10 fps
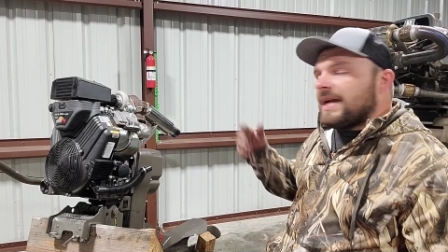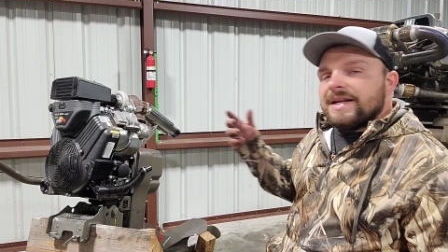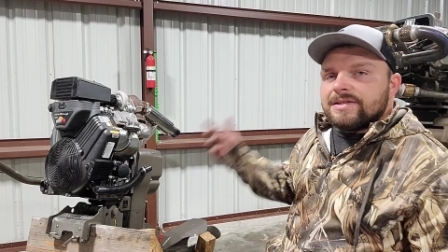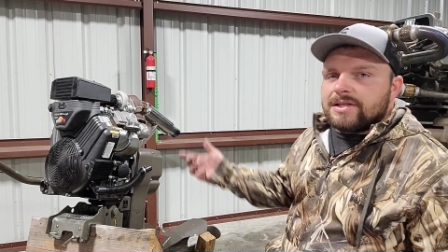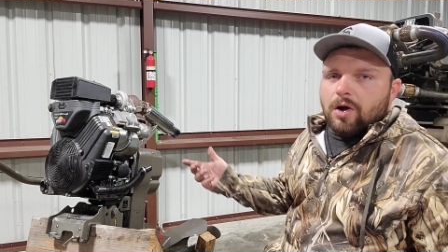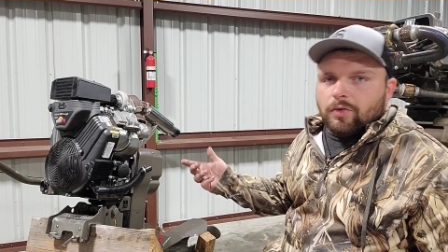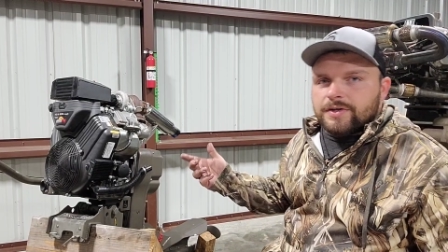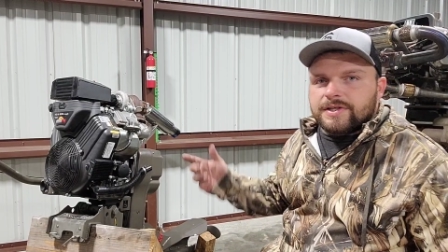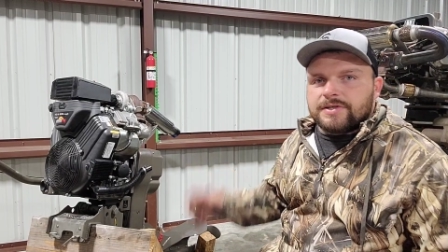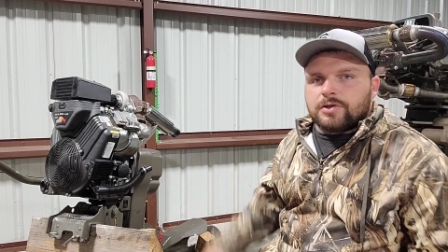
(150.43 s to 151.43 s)
It is the
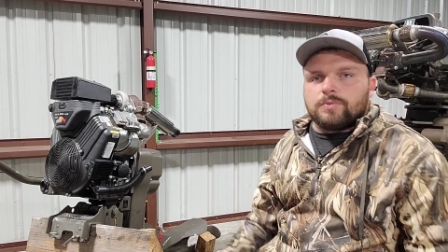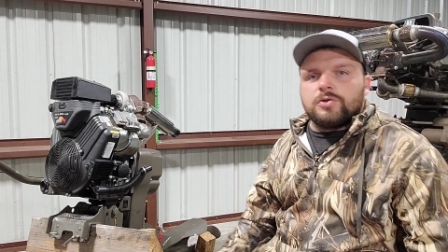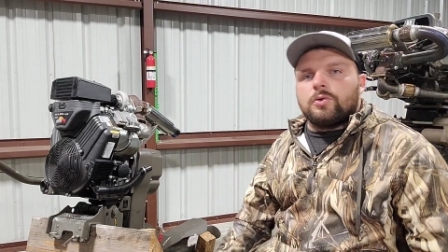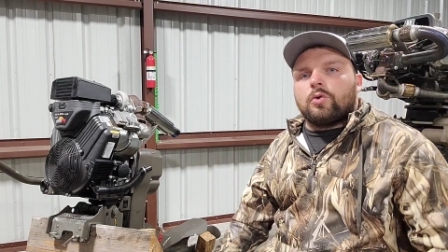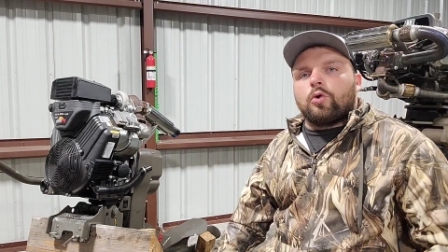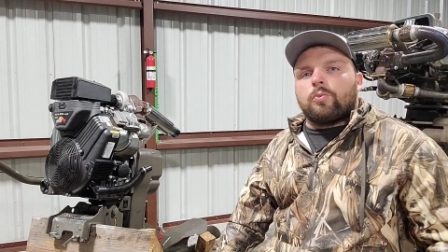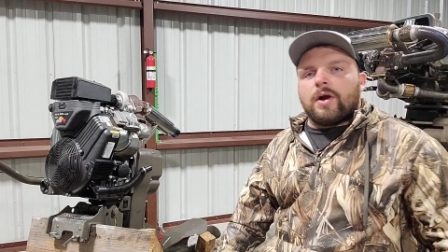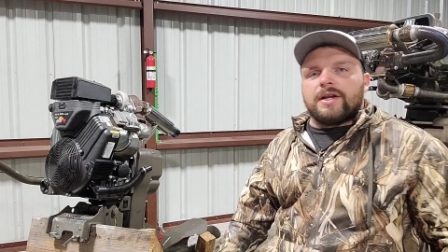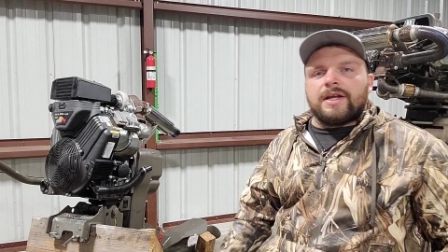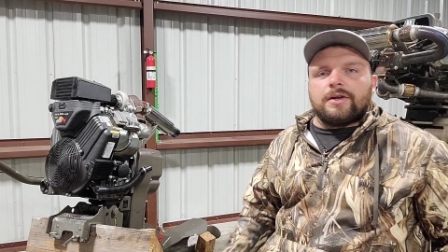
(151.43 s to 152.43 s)
only system to
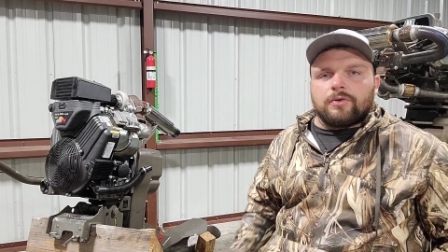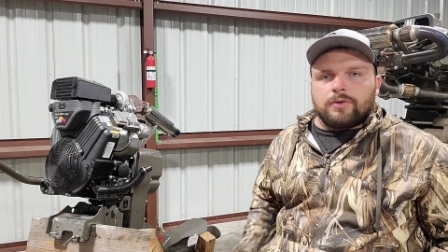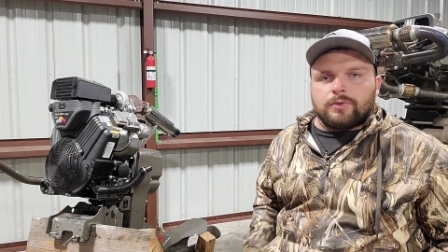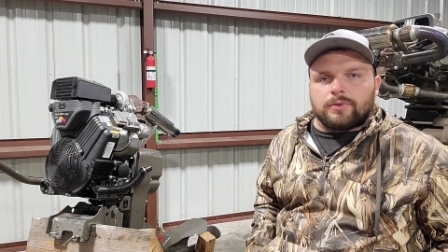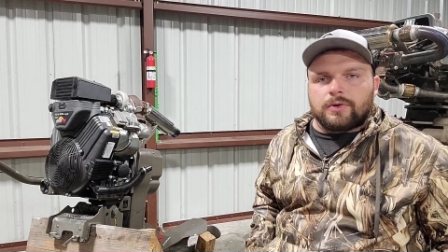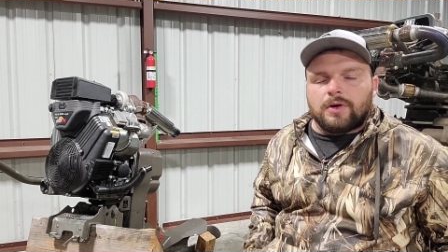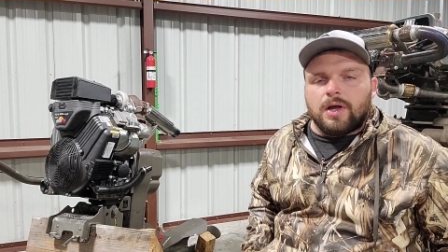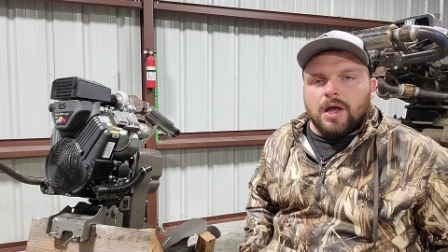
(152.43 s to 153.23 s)
incorporate an intercooler.